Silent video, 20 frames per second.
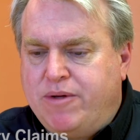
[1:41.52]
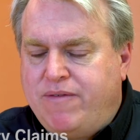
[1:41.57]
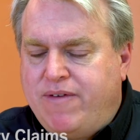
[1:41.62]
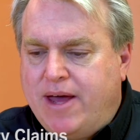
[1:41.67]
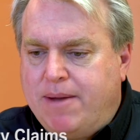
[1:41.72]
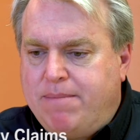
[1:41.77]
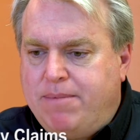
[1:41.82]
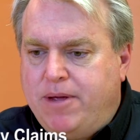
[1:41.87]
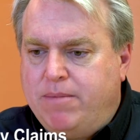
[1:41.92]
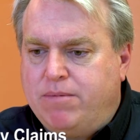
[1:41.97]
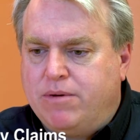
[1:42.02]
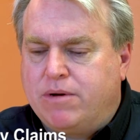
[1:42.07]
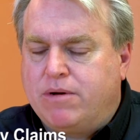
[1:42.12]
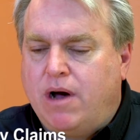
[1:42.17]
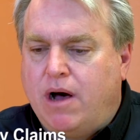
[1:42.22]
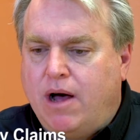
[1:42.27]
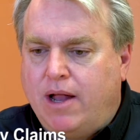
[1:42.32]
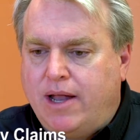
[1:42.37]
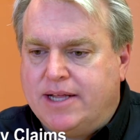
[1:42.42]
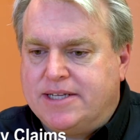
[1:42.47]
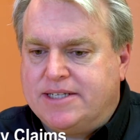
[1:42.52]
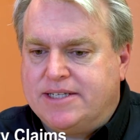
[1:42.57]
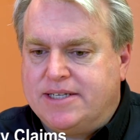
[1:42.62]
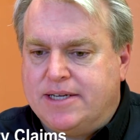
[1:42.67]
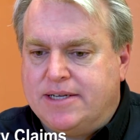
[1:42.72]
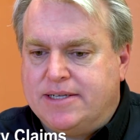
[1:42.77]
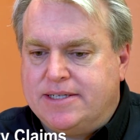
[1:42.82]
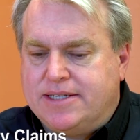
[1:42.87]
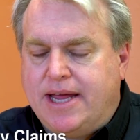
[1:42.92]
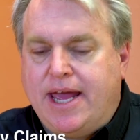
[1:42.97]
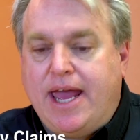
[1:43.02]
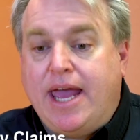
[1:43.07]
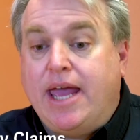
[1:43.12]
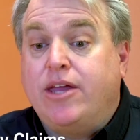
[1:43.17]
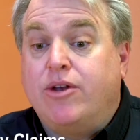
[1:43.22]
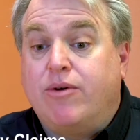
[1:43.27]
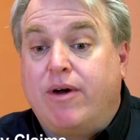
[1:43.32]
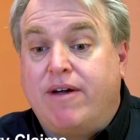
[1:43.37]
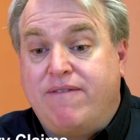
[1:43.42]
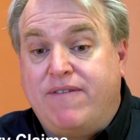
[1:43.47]
we've had people call us and say, hey,
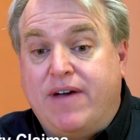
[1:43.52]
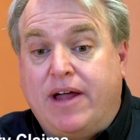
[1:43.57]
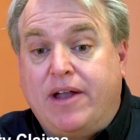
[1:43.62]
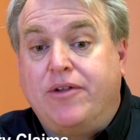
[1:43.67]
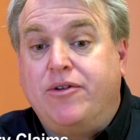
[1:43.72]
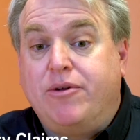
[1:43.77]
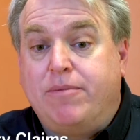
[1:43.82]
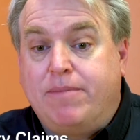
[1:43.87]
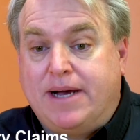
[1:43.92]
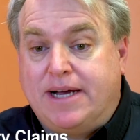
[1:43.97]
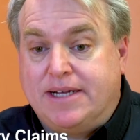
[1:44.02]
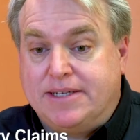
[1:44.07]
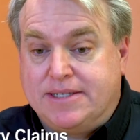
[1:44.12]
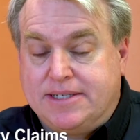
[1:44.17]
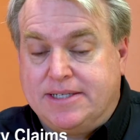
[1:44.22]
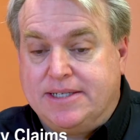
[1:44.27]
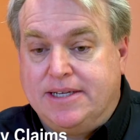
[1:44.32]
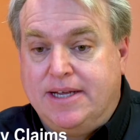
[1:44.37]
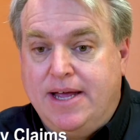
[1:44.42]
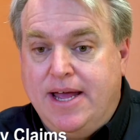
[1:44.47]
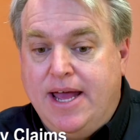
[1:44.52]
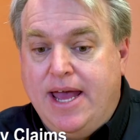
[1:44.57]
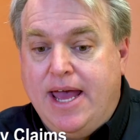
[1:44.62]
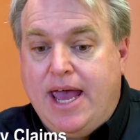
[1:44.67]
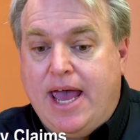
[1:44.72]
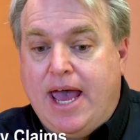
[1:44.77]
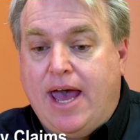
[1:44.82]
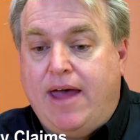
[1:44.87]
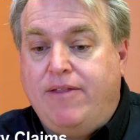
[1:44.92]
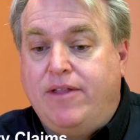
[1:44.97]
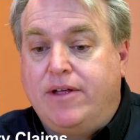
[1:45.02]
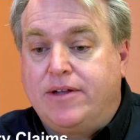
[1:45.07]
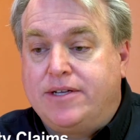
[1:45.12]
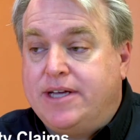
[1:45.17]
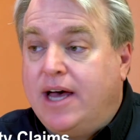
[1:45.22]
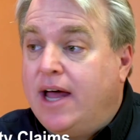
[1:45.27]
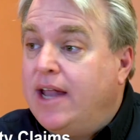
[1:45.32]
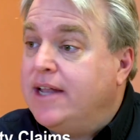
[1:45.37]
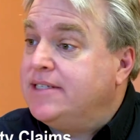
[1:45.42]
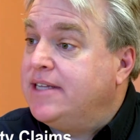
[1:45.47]
you know, I fell on your bus. And they'll
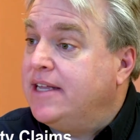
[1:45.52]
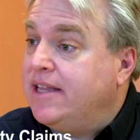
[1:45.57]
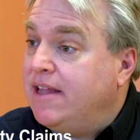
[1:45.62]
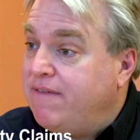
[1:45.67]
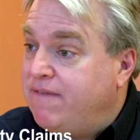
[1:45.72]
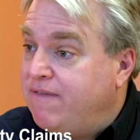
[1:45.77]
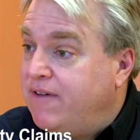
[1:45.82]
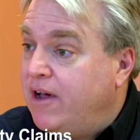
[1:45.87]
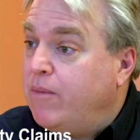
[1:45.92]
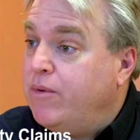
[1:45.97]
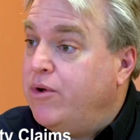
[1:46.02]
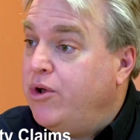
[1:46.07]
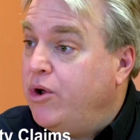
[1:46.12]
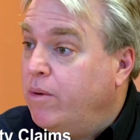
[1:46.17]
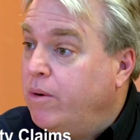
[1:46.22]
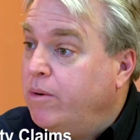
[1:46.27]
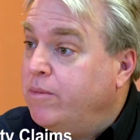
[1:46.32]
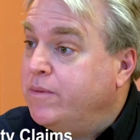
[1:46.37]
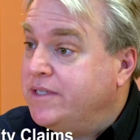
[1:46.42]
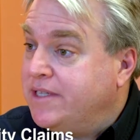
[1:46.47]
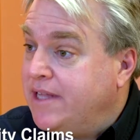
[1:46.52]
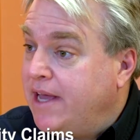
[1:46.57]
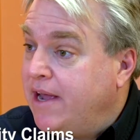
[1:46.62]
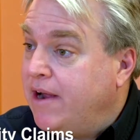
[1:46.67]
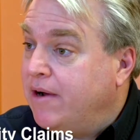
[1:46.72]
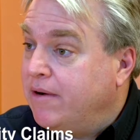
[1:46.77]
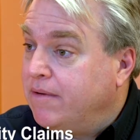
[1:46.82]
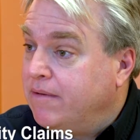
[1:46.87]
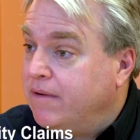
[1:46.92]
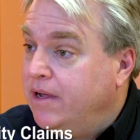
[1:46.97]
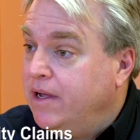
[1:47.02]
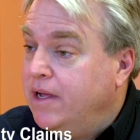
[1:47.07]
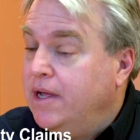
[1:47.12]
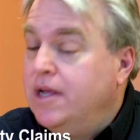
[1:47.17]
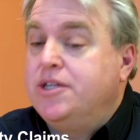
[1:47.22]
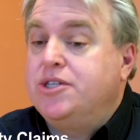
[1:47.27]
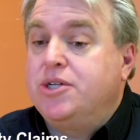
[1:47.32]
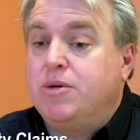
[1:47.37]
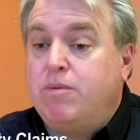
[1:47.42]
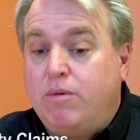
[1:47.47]
tell us that they fell when no one was there.
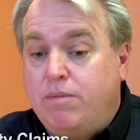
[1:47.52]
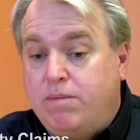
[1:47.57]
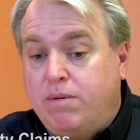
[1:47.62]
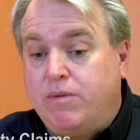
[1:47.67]
So we'll